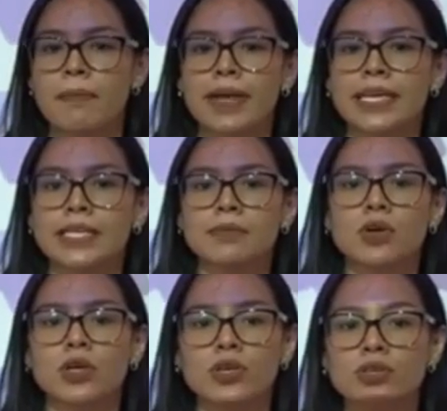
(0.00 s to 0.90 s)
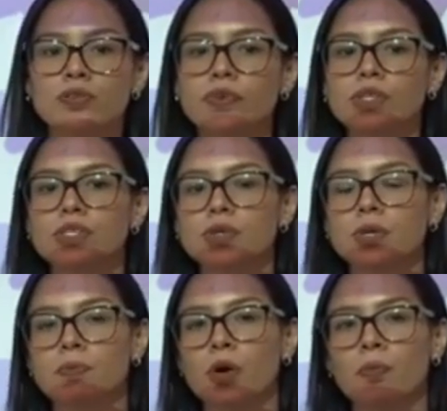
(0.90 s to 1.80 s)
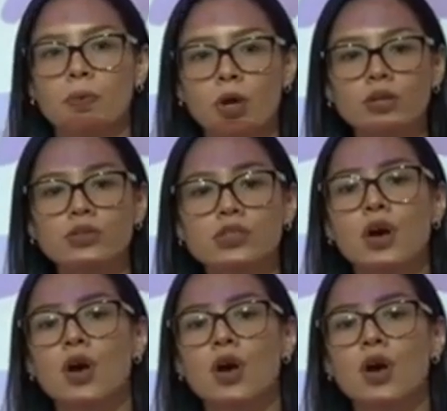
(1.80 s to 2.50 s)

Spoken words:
make it more useful to import products